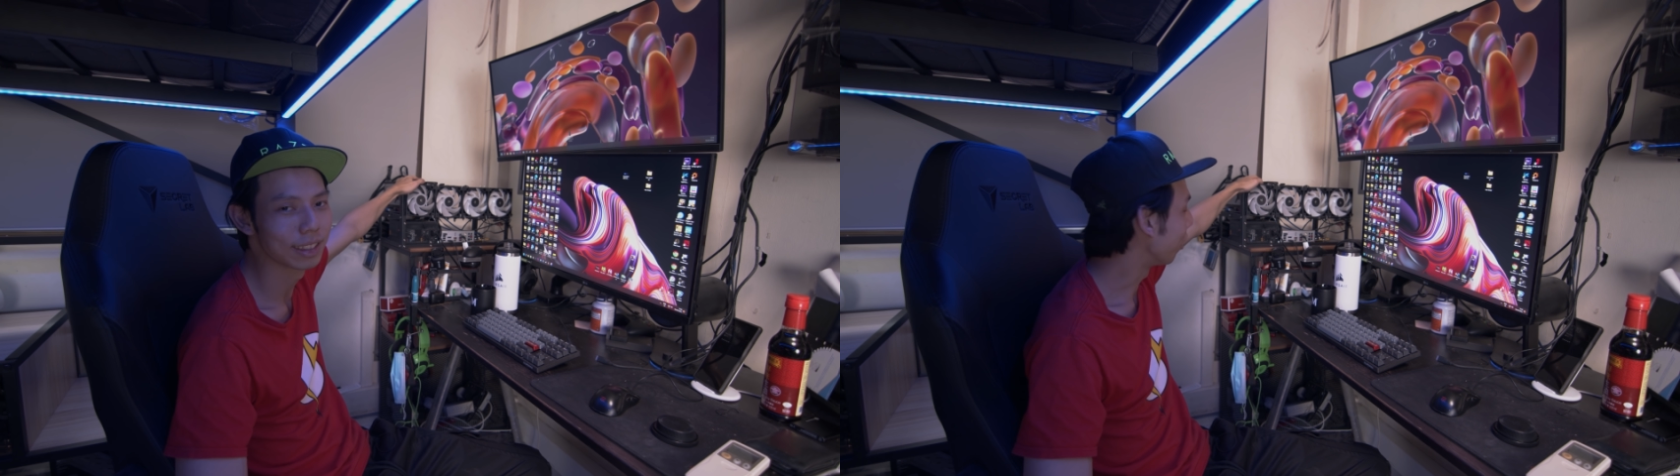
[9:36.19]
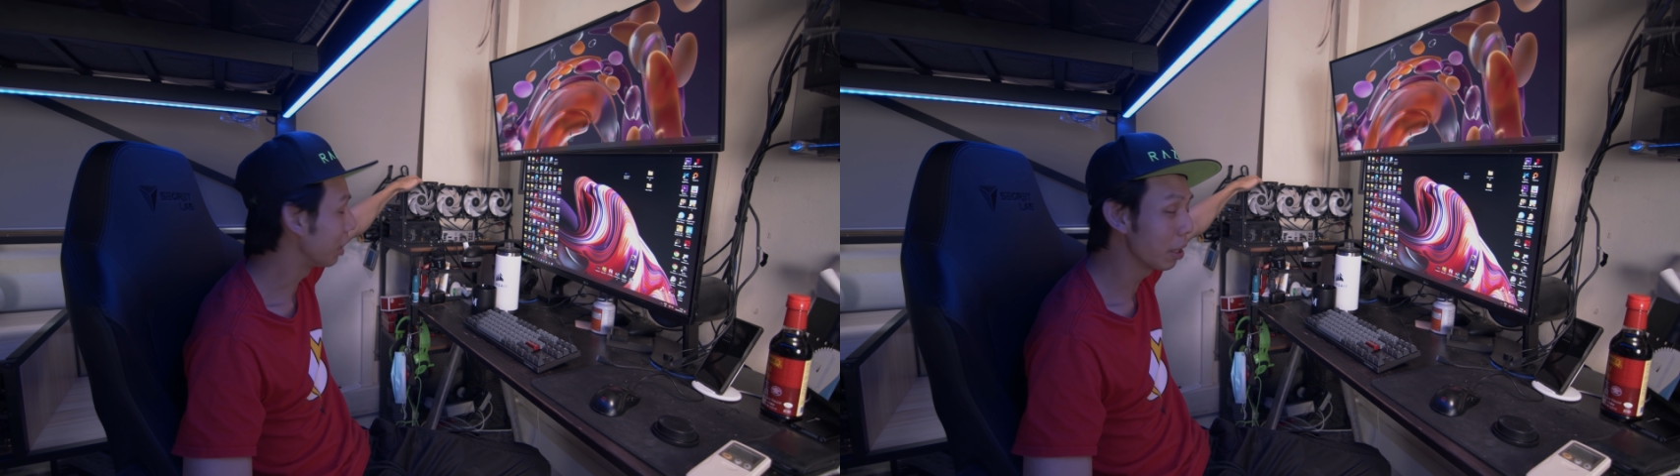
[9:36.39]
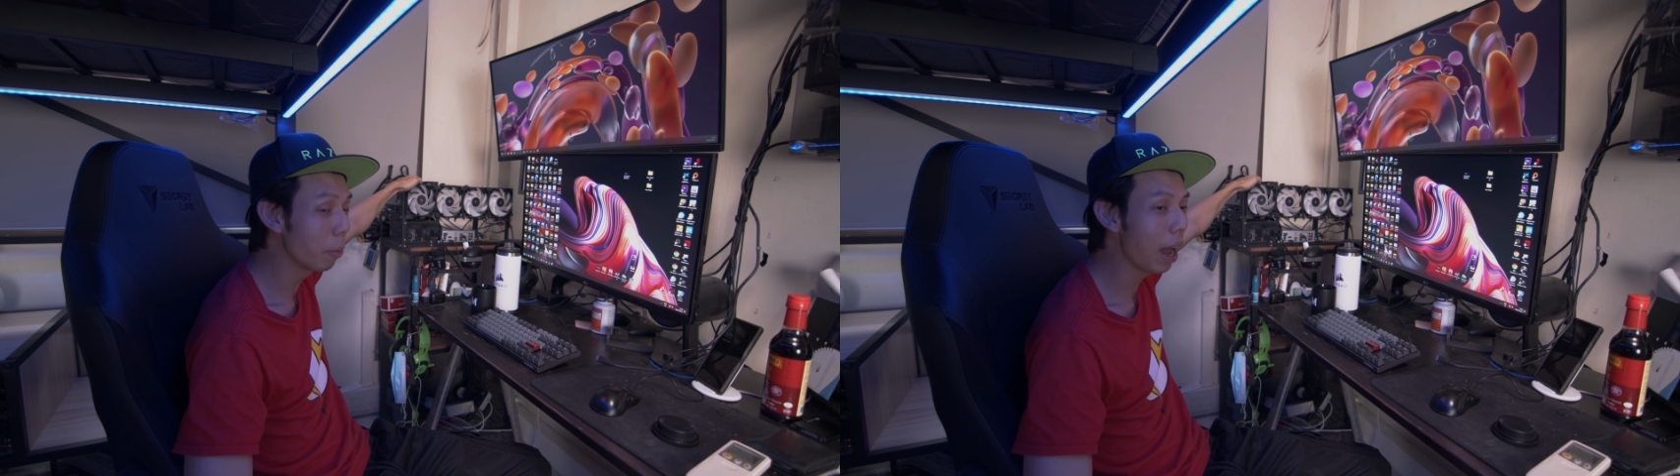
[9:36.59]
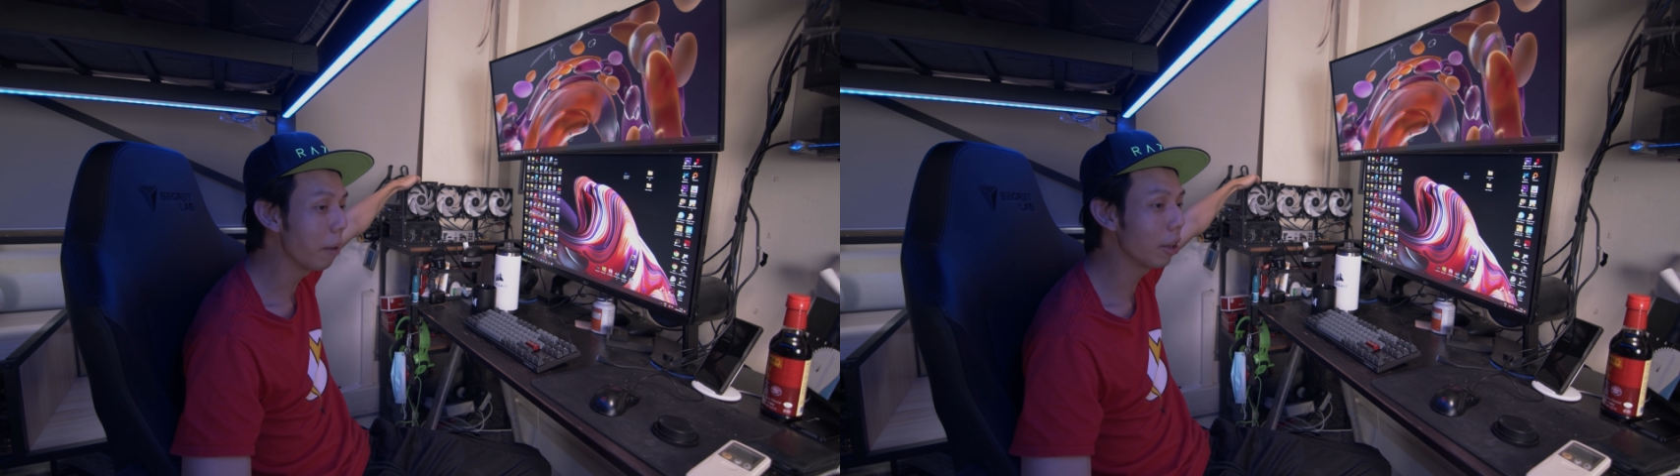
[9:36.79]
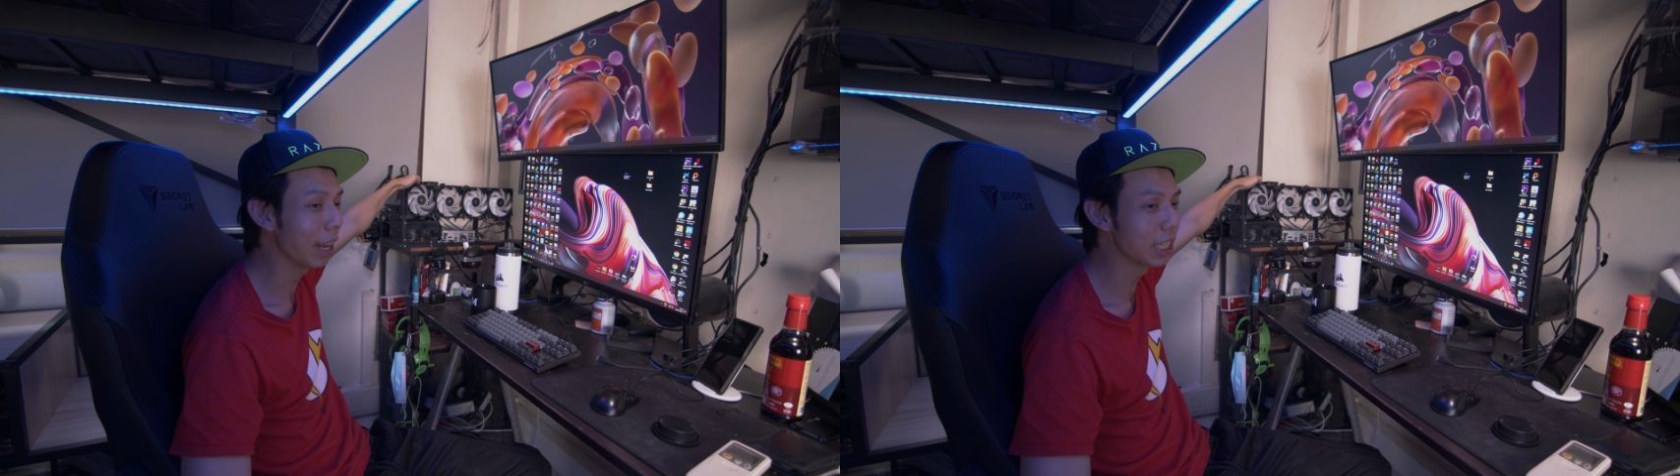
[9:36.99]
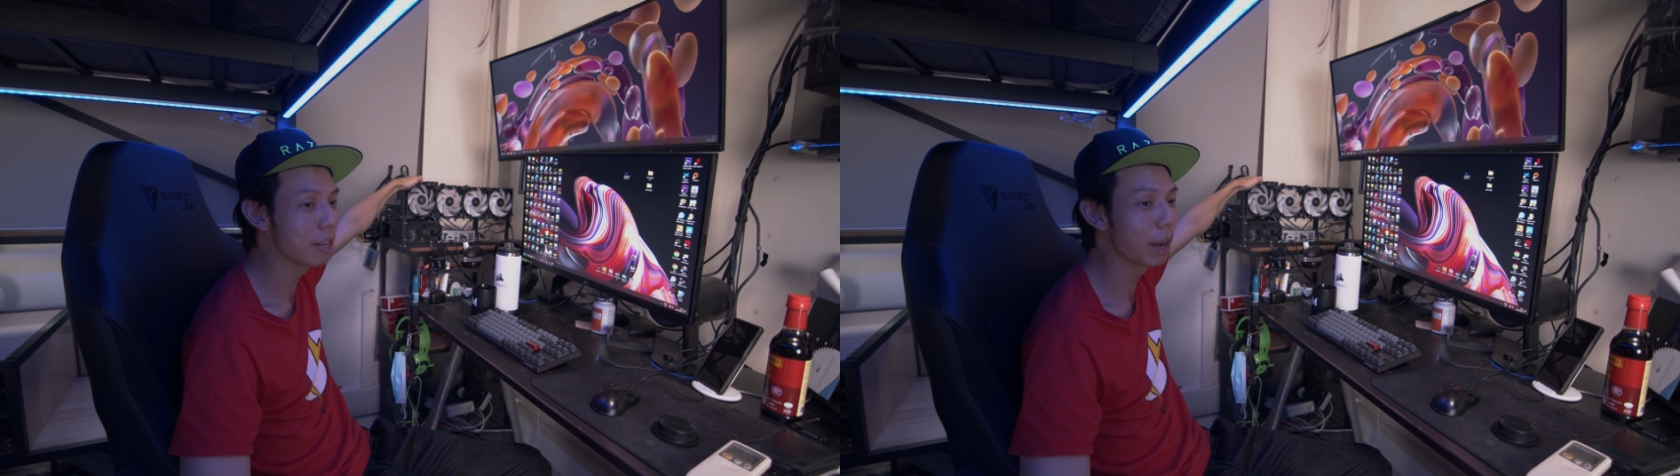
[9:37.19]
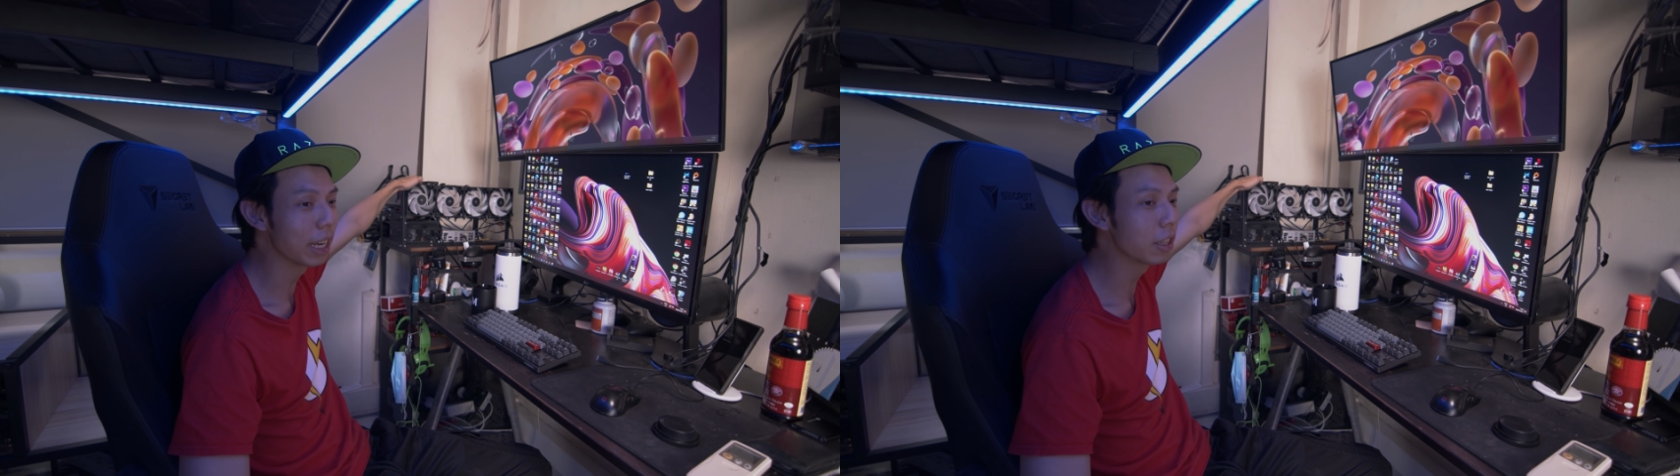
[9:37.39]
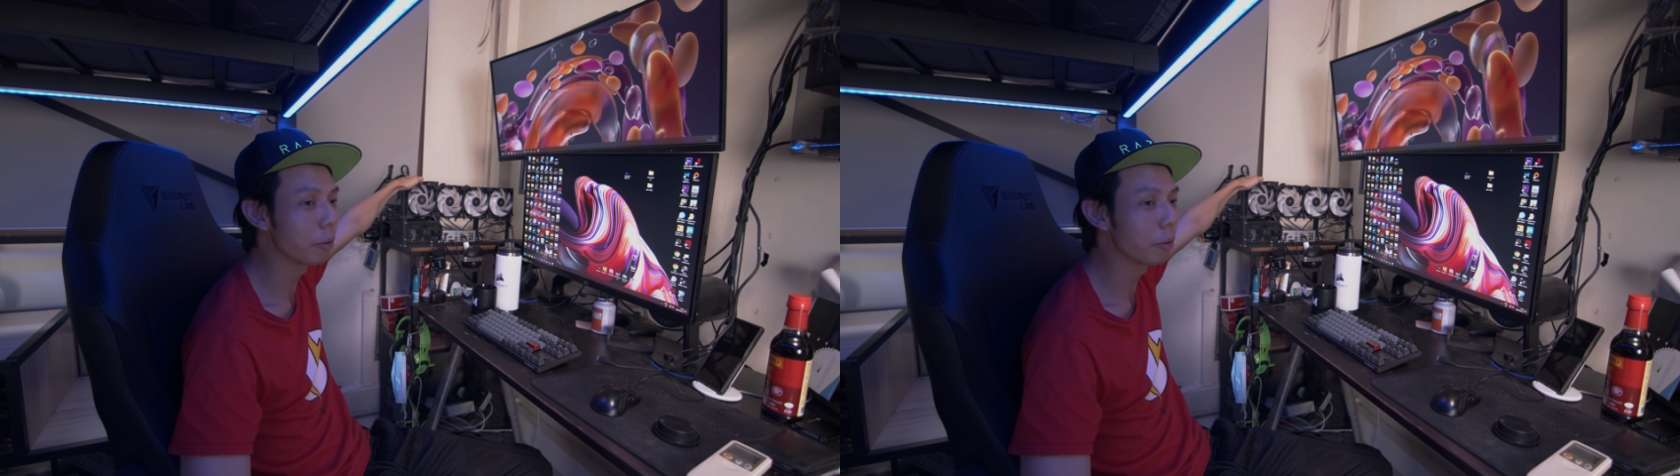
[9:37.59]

Reason why I'm not actually mining